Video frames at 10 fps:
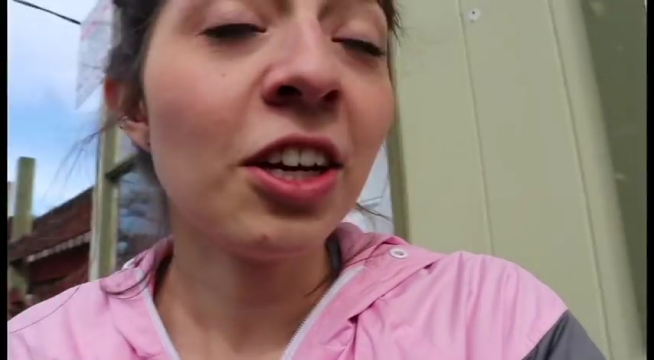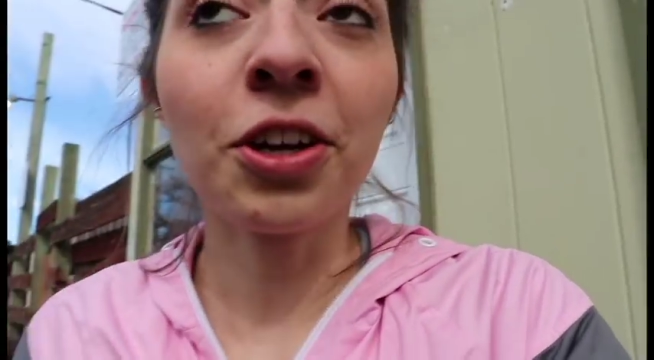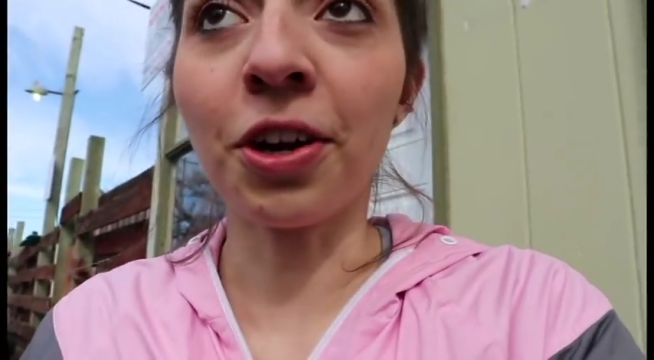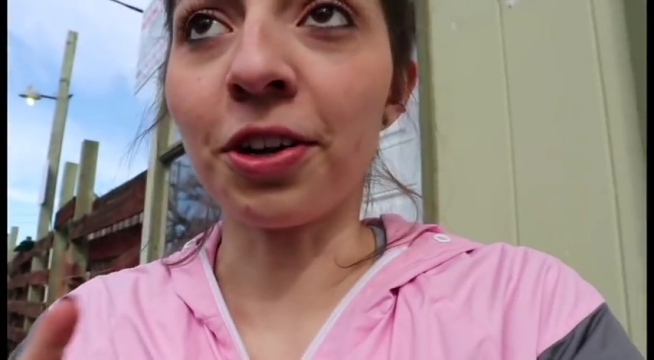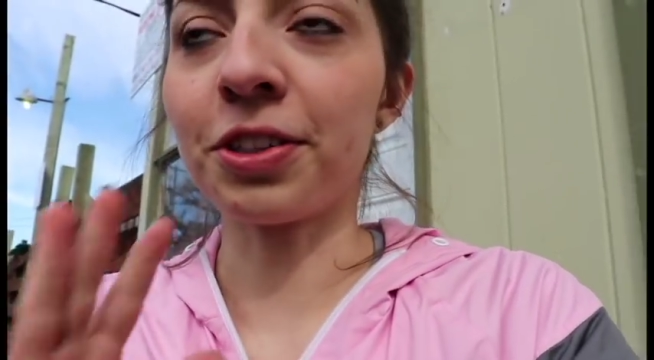
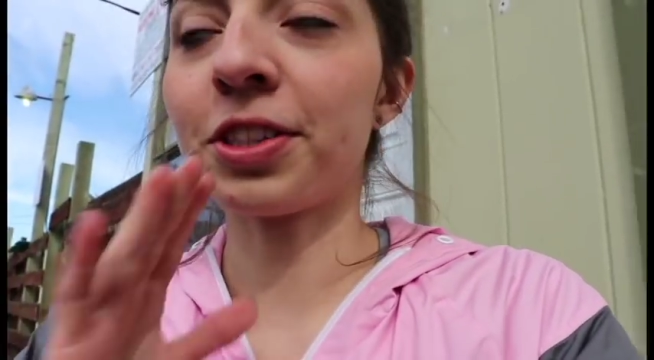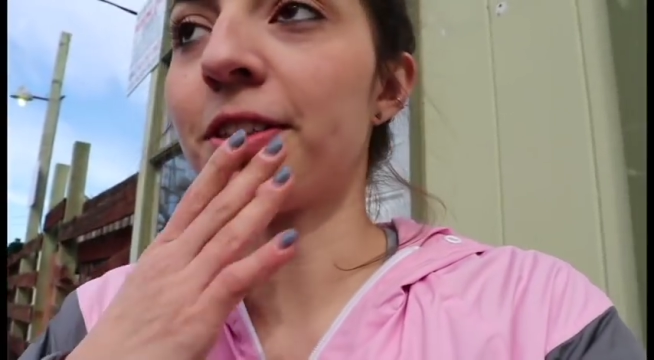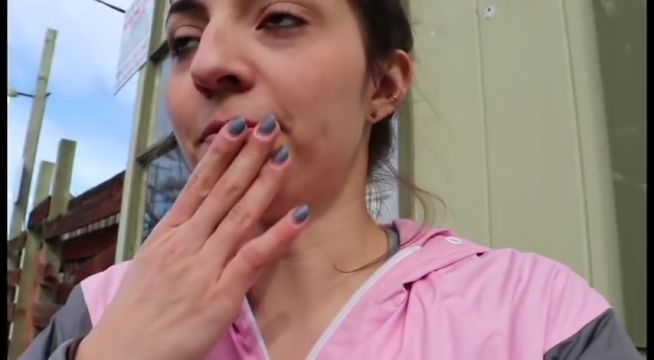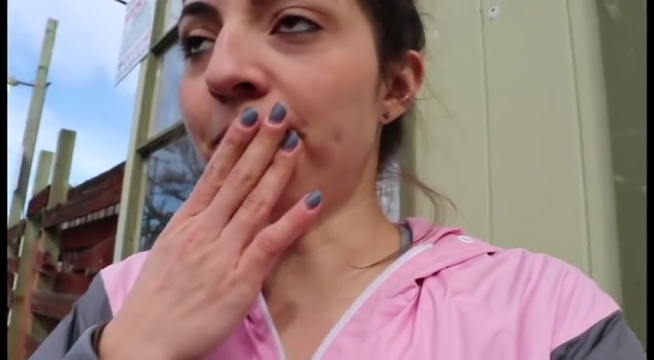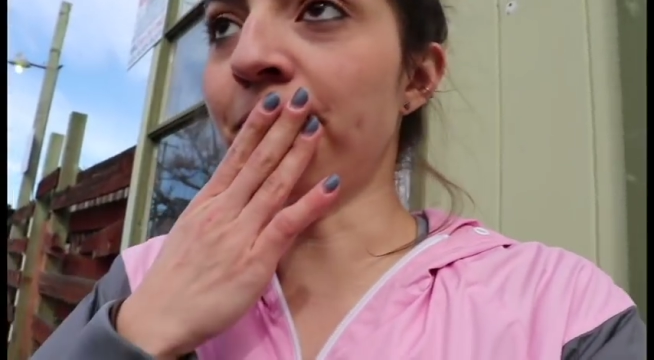
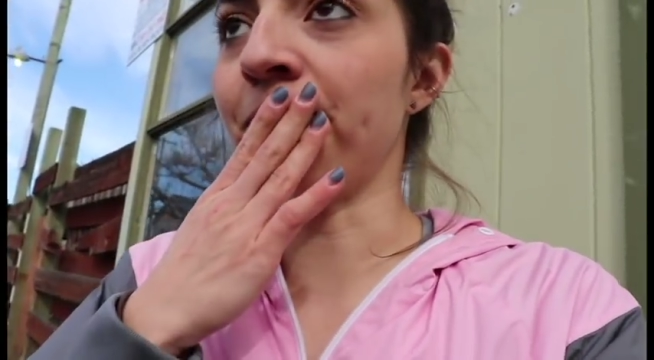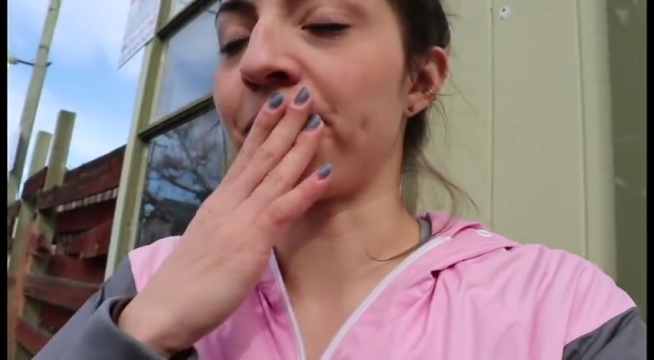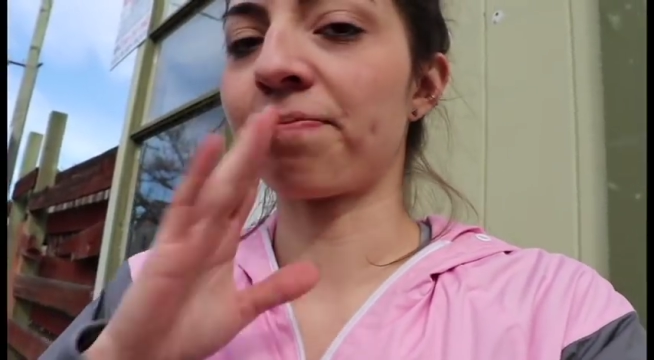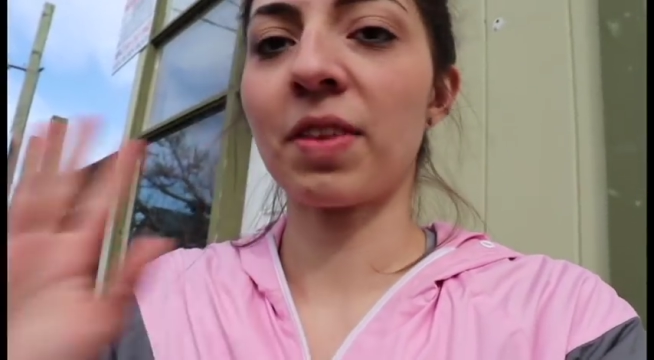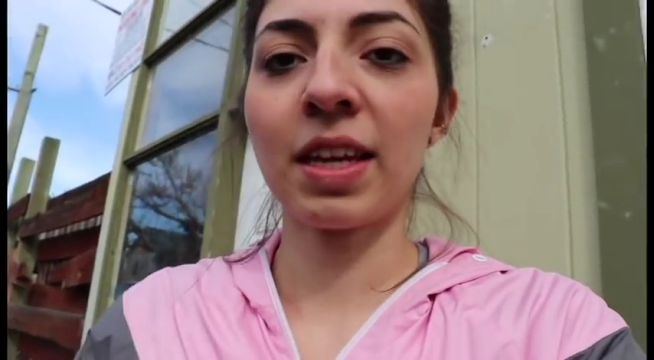
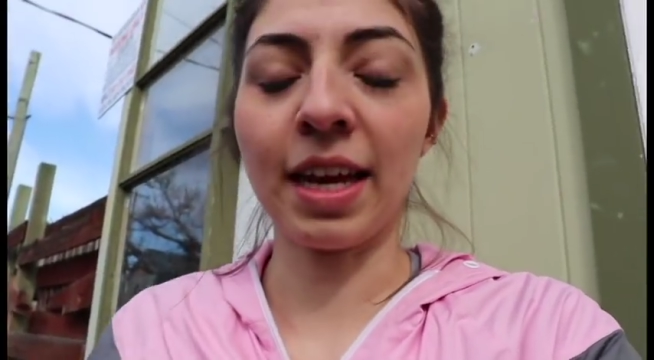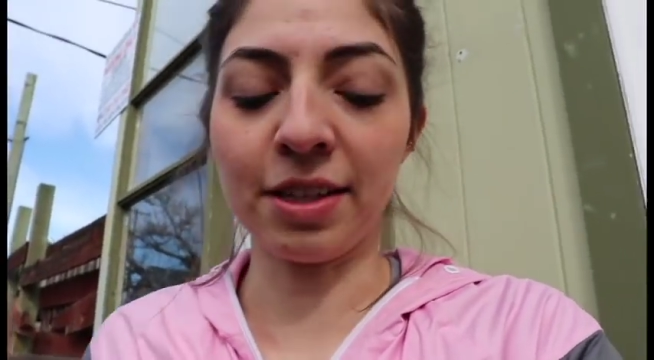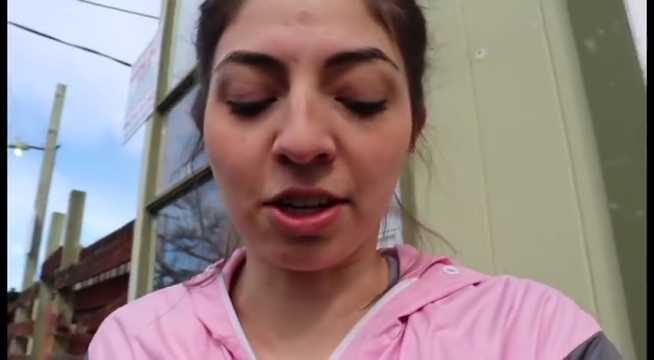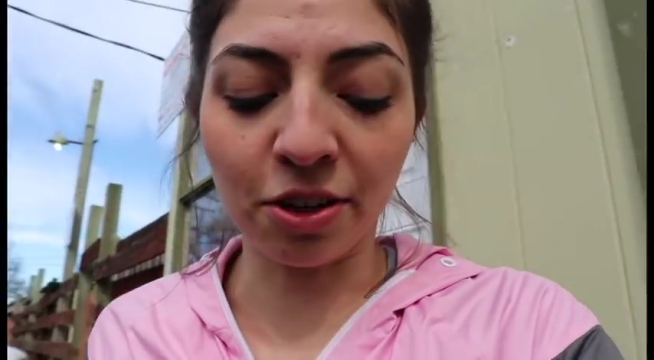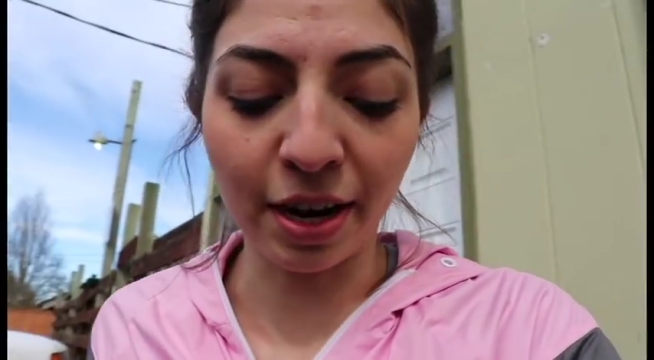Can't
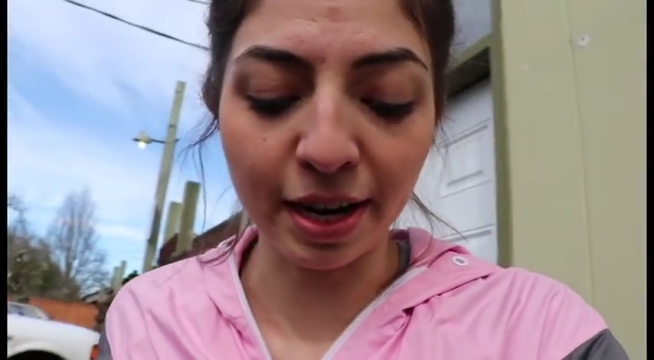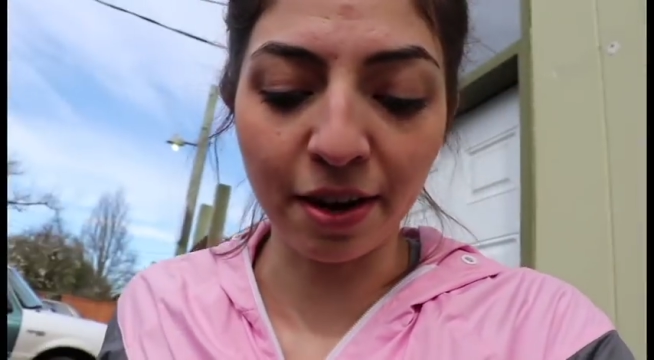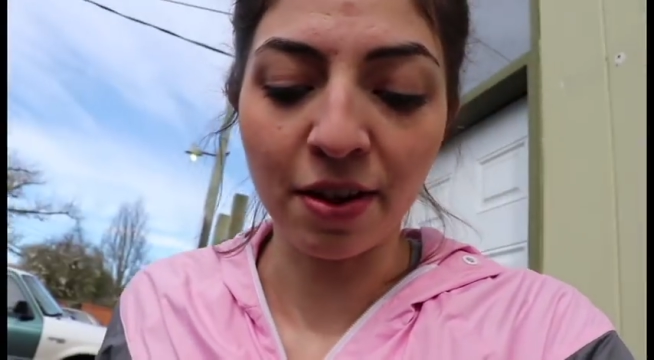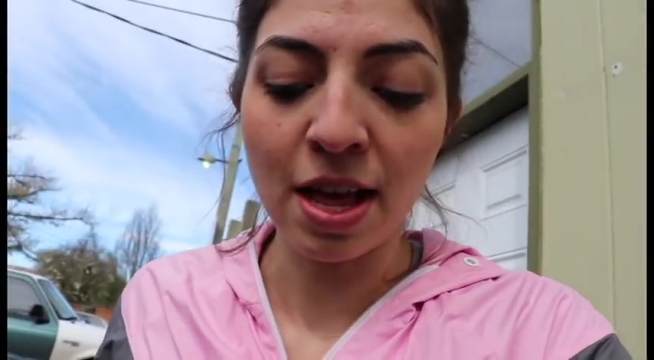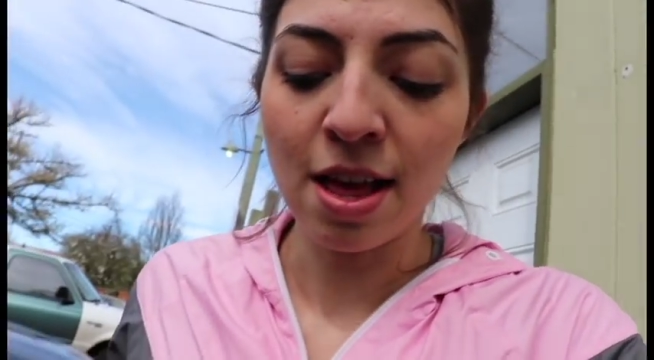talk right now.